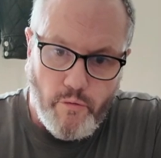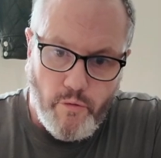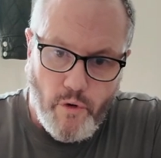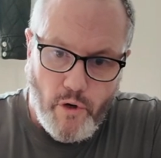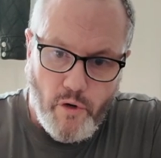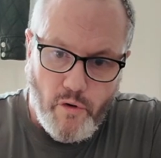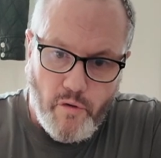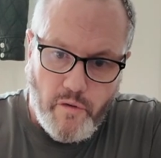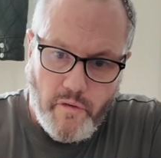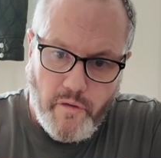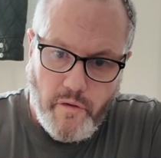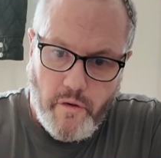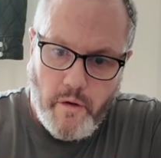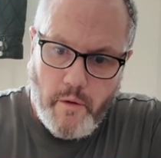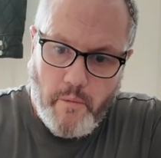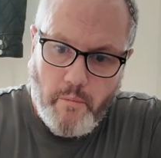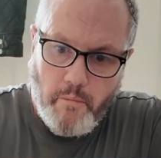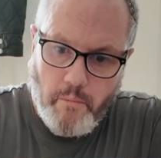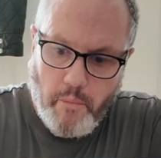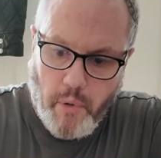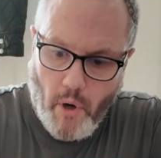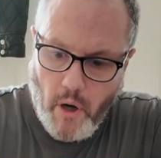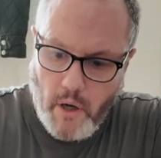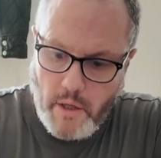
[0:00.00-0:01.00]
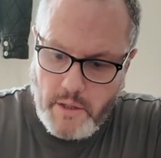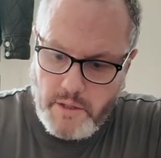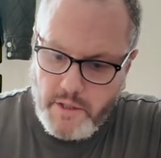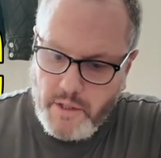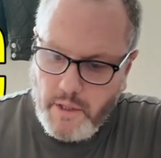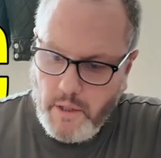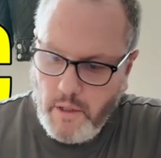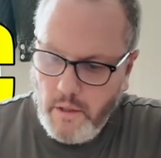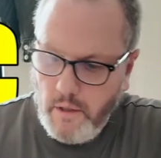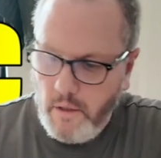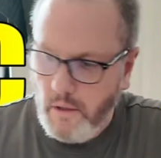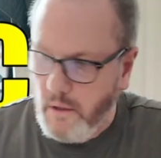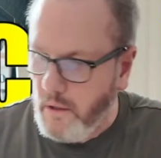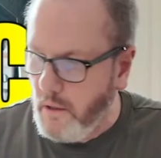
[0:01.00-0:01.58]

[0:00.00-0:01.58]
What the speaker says: roof bars